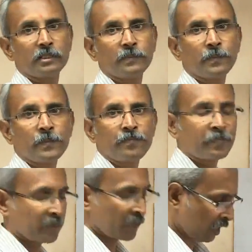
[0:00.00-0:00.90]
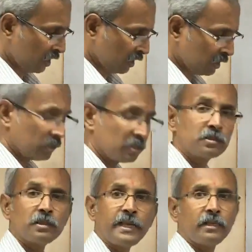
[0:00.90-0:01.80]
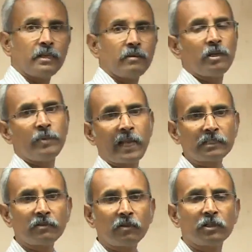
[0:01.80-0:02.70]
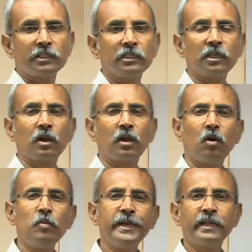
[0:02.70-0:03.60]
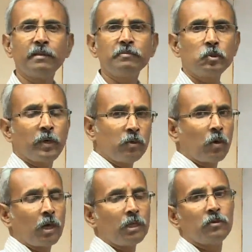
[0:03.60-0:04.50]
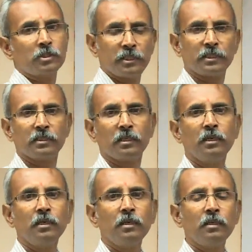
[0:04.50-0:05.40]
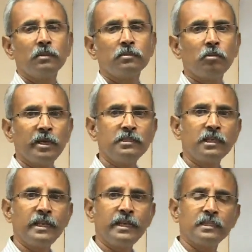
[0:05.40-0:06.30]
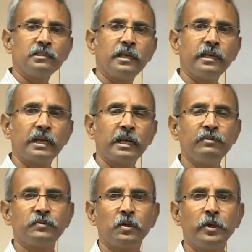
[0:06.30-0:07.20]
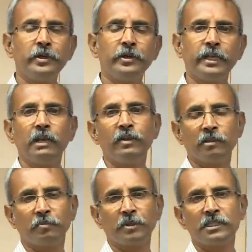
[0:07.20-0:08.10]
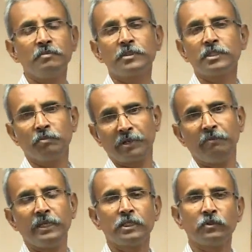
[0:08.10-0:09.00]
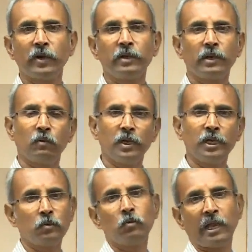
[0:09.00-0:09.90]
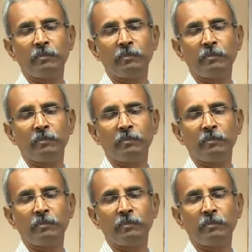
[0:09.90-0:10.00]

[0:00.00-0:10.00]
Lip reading: length. So then you might ask a question, sir, how many times do I do all those things? So basically in engineering graphics we are going to deal with the prisms and pyramids where you have only two